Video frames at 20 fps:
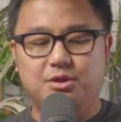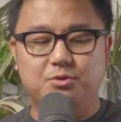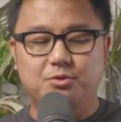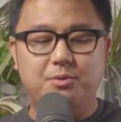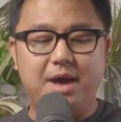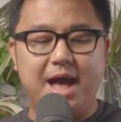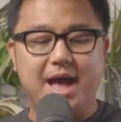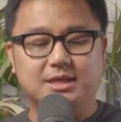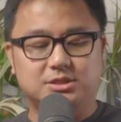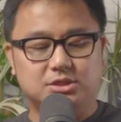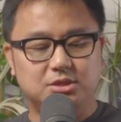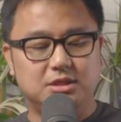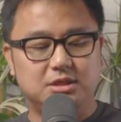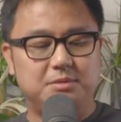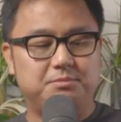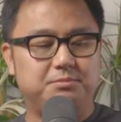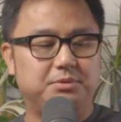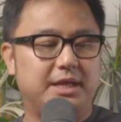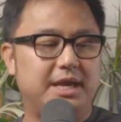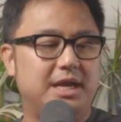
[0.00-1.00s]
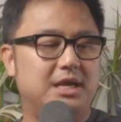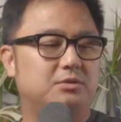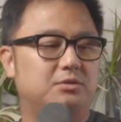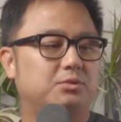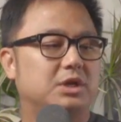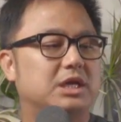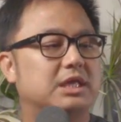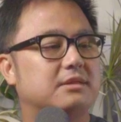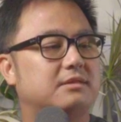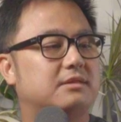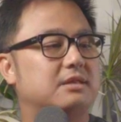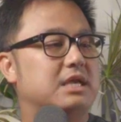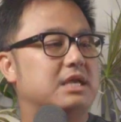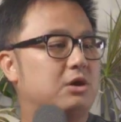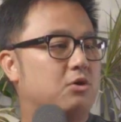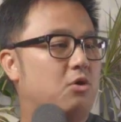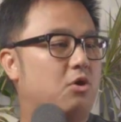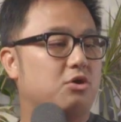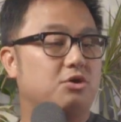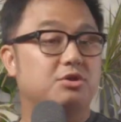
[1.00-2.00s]
who actually played with the
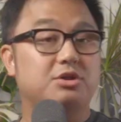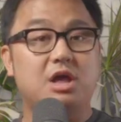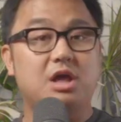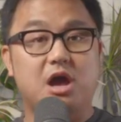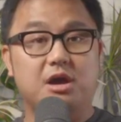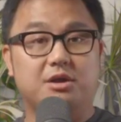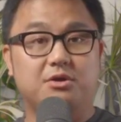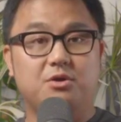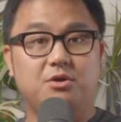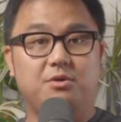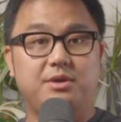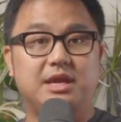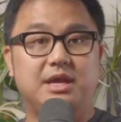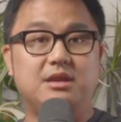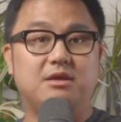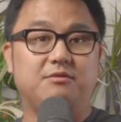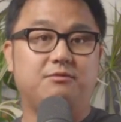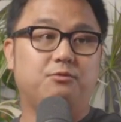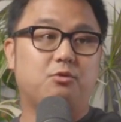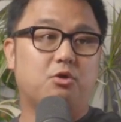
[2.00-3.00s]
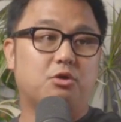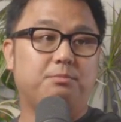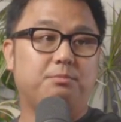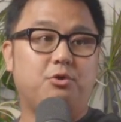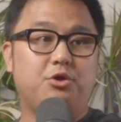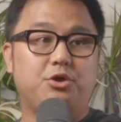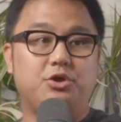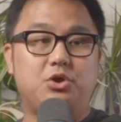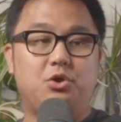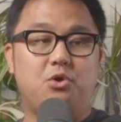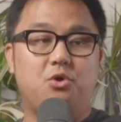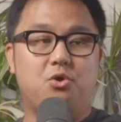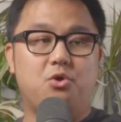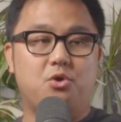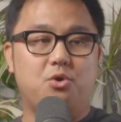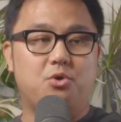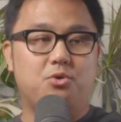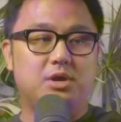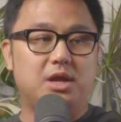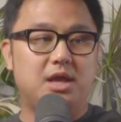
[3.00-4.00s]
Coronado in a
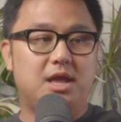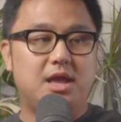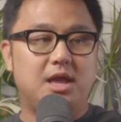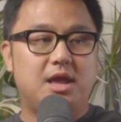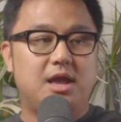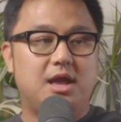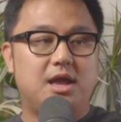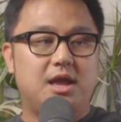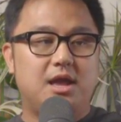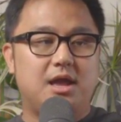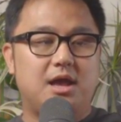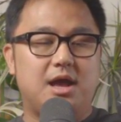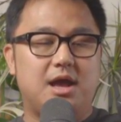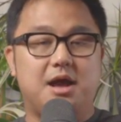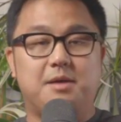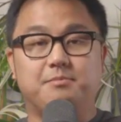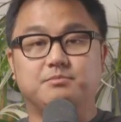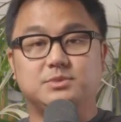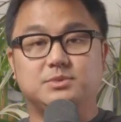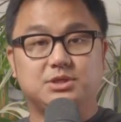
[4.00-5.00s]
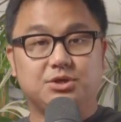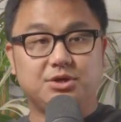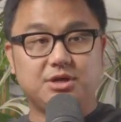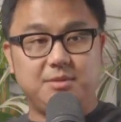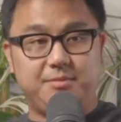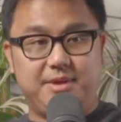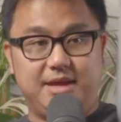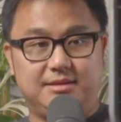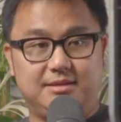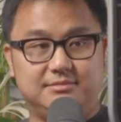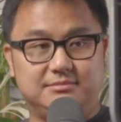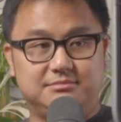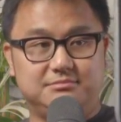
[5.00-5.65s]
4.0 tournament.